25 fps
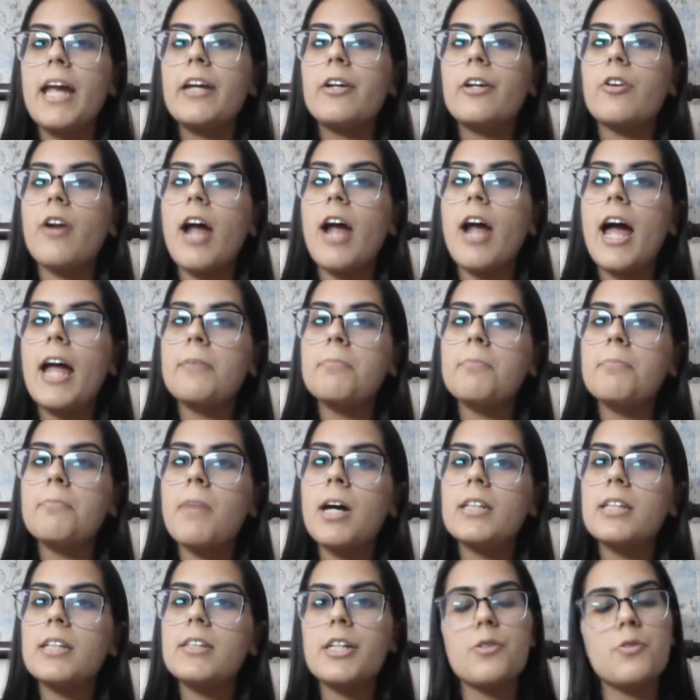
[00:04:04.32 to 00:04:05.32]
grandmother
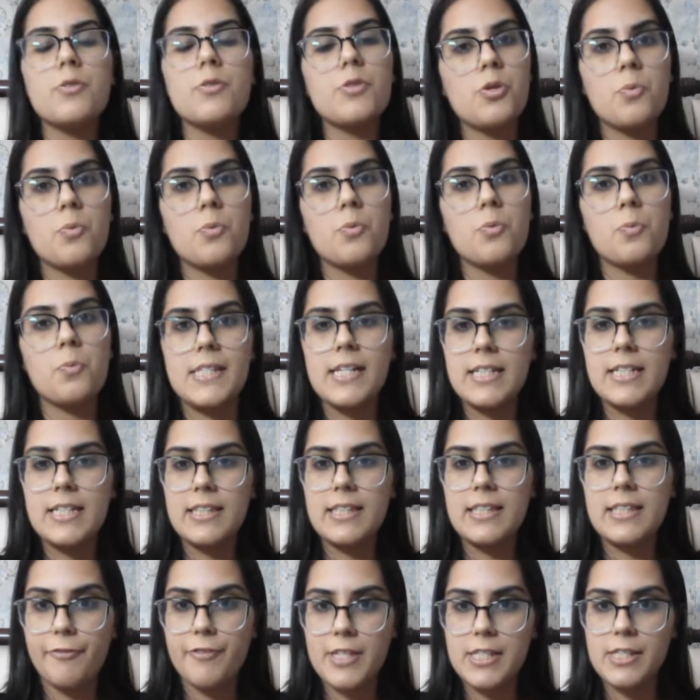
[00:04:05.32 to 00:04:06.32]
used to visit a
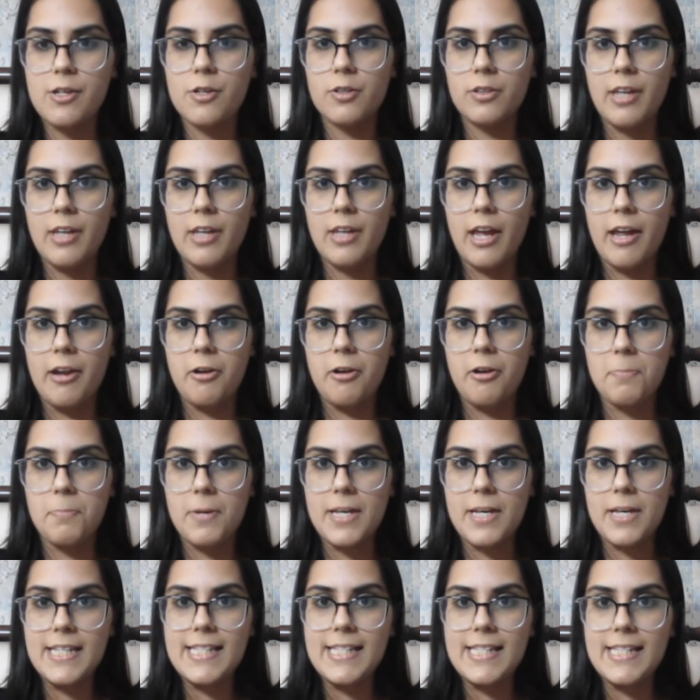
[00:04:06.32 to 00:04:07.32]
physiotherapist,
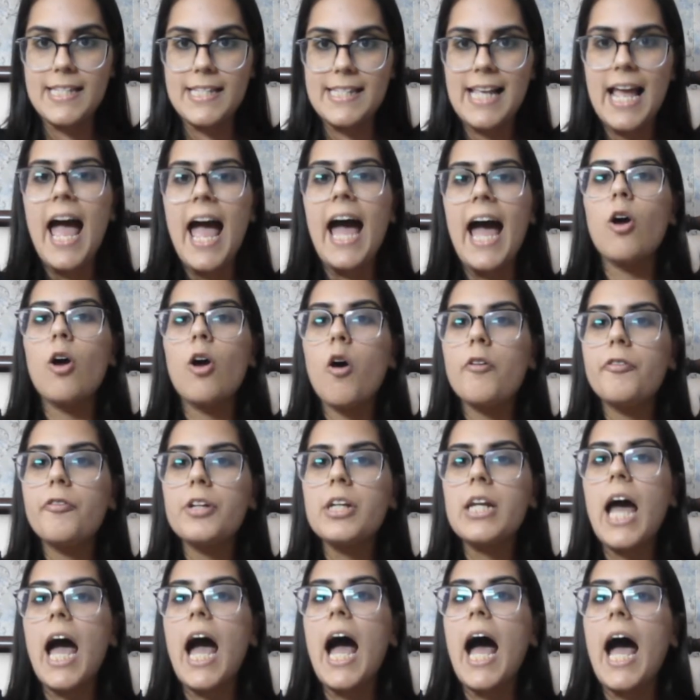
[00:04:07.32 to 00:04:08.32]
and often
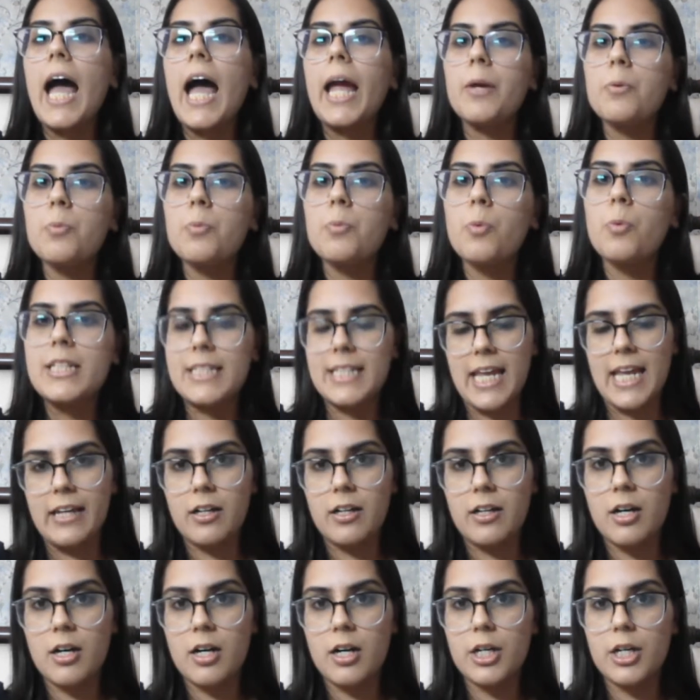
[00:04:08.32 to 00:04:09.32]
I would
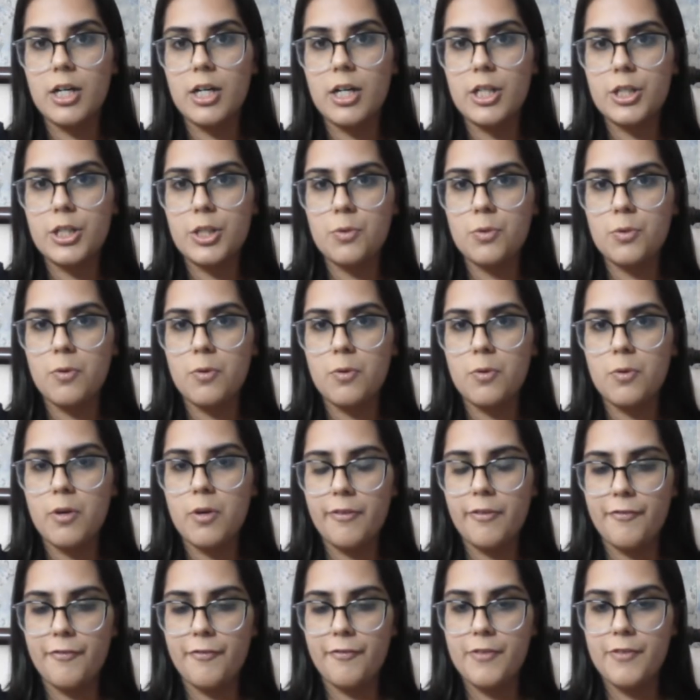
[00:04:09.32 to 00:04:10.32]
take her to a
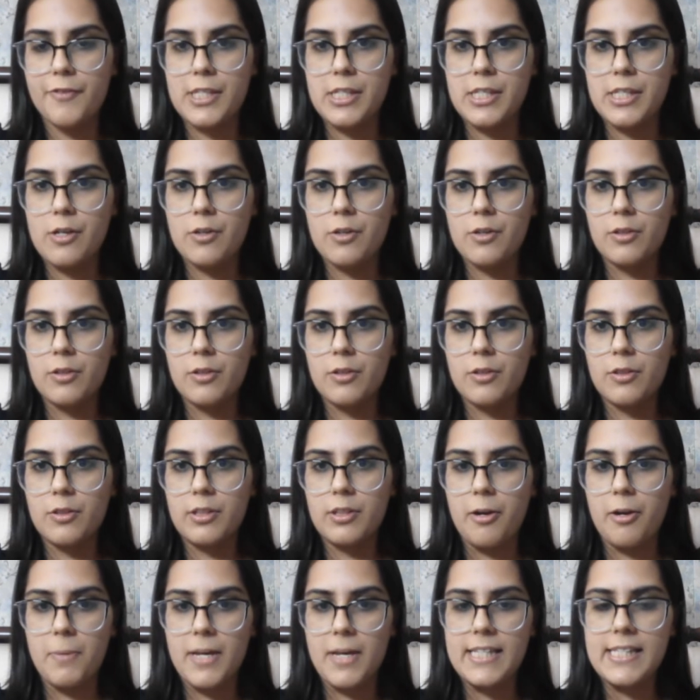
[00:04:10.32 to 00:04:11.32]
physiotherapist.
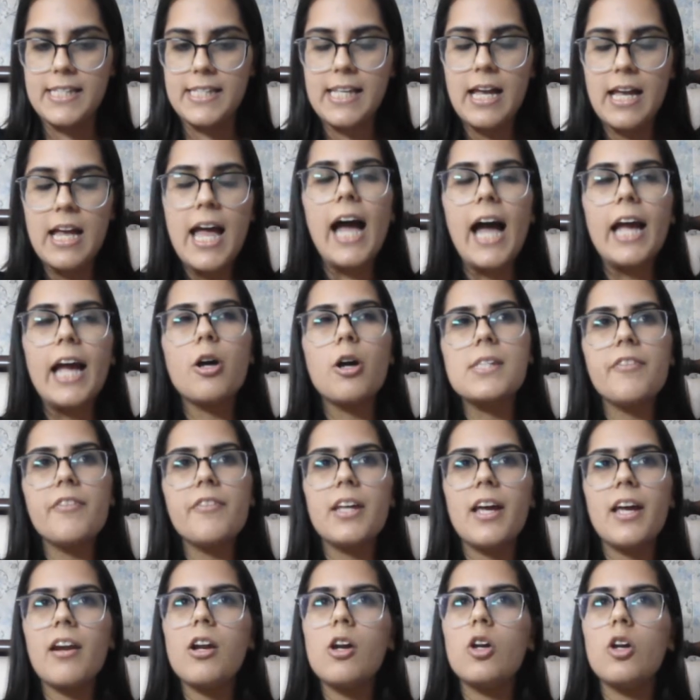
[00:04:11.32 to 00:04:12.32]
I observed there
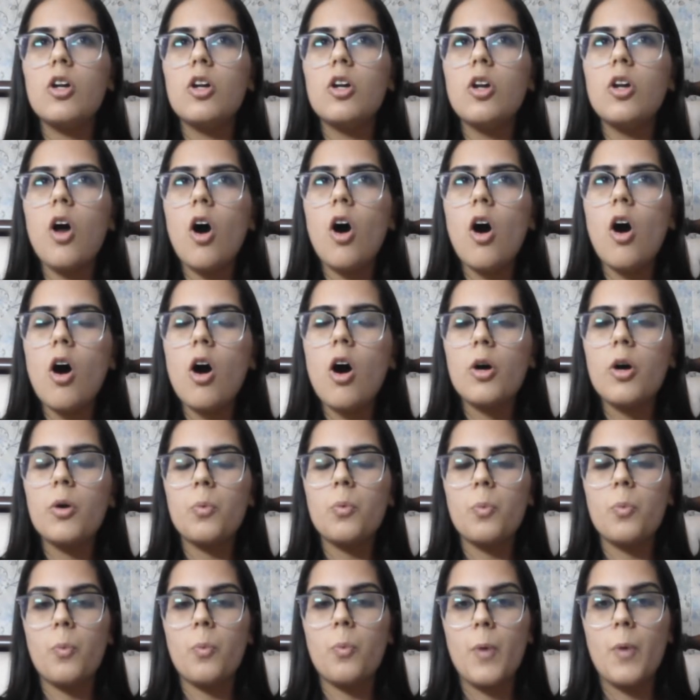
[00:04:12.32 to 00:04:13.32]
are long
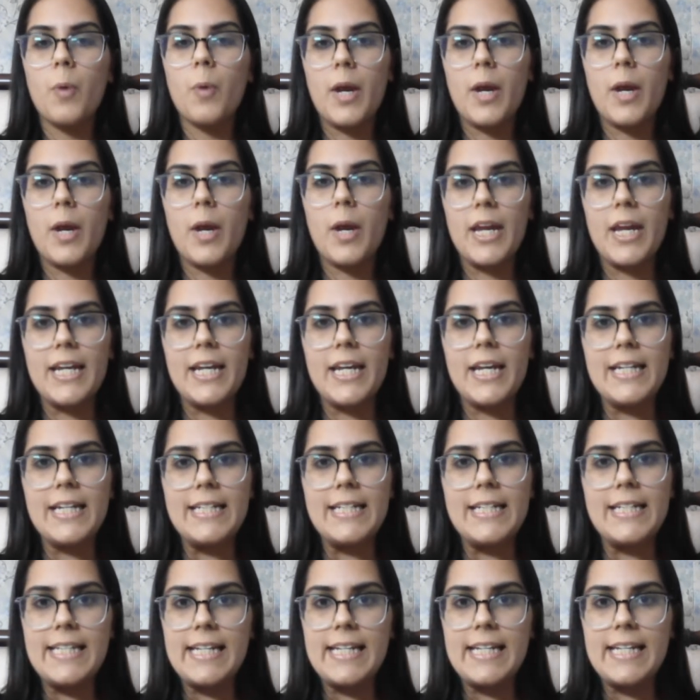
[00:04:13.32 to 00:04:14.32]
waiting lines,
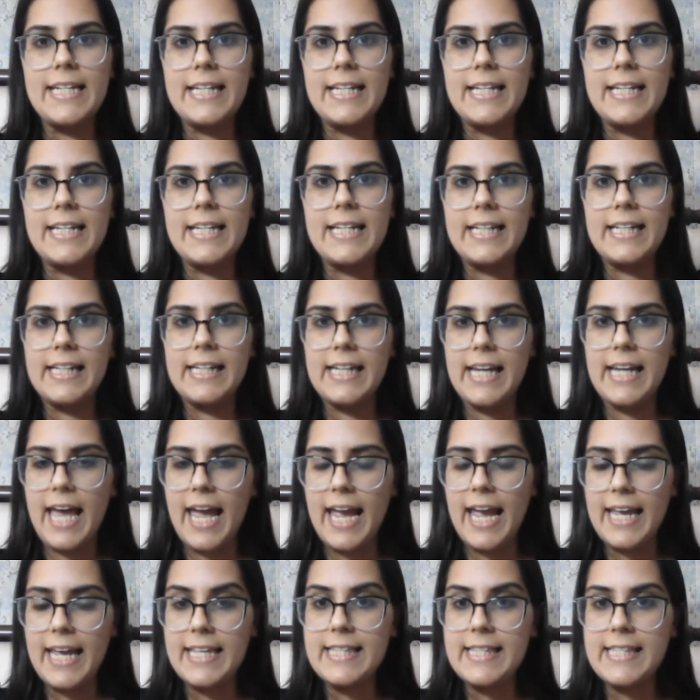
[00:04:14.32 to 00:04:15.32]
you know, for a
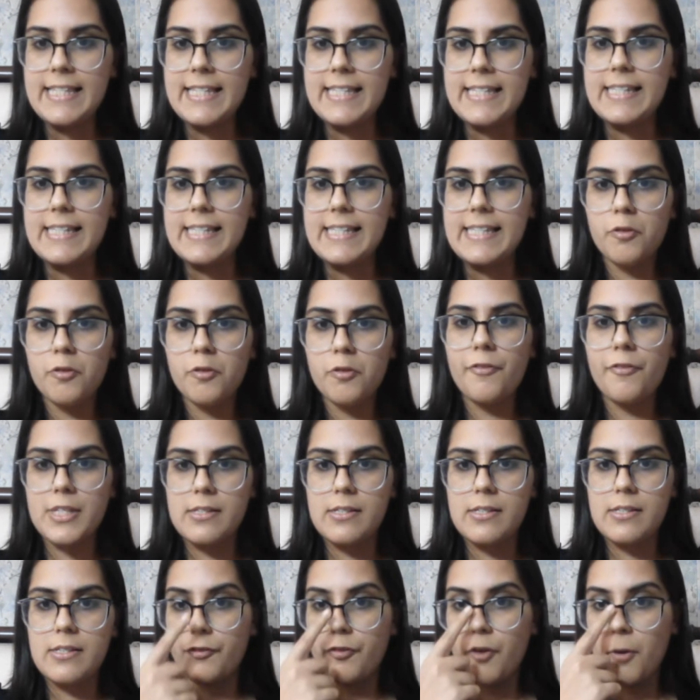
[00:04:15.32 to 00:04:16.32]
phys uh, for
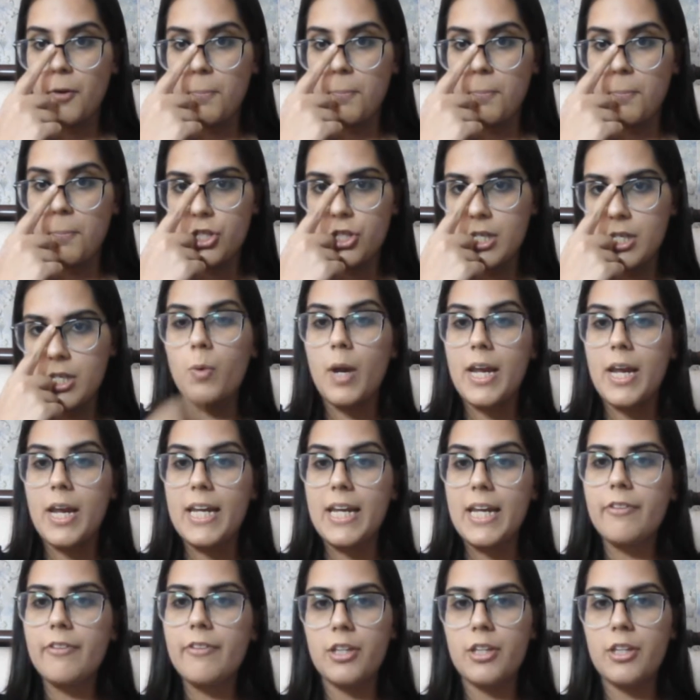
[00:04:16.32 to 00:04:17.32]
patients waiting for the
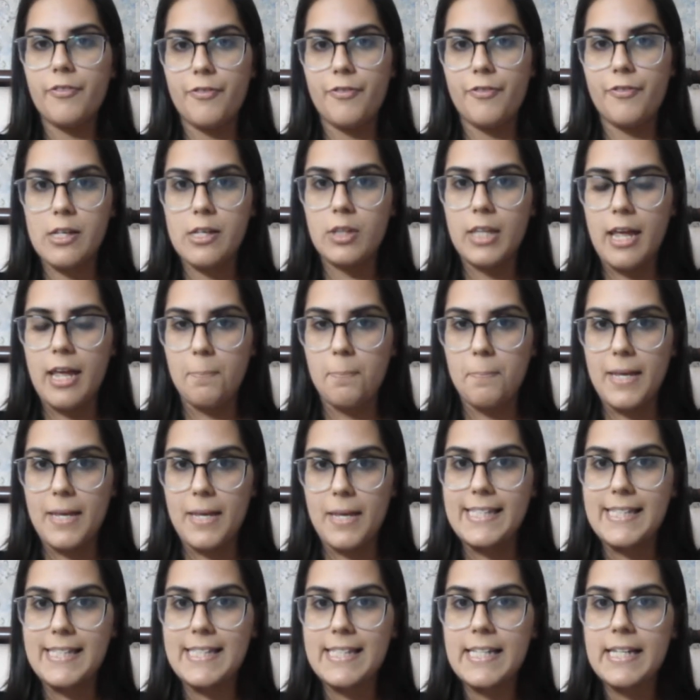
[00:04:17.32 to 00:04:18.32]

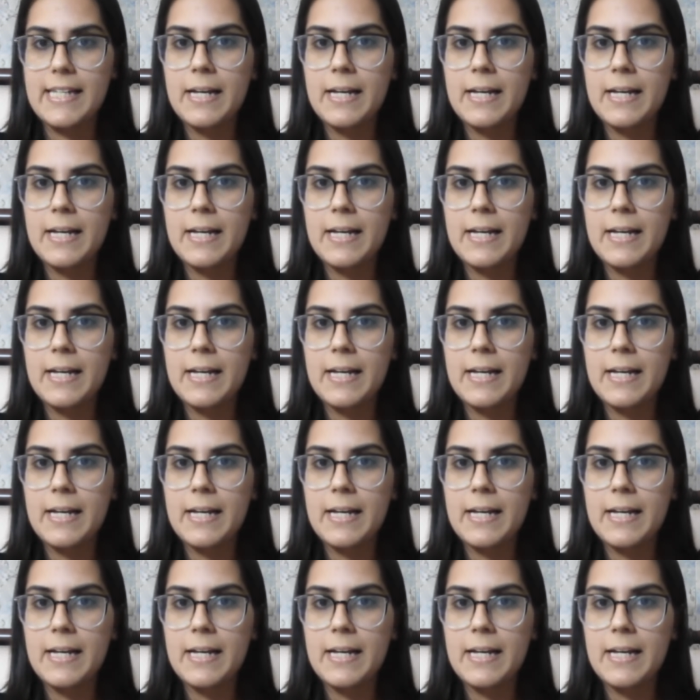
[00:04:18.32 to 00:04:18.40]
physiotherapist.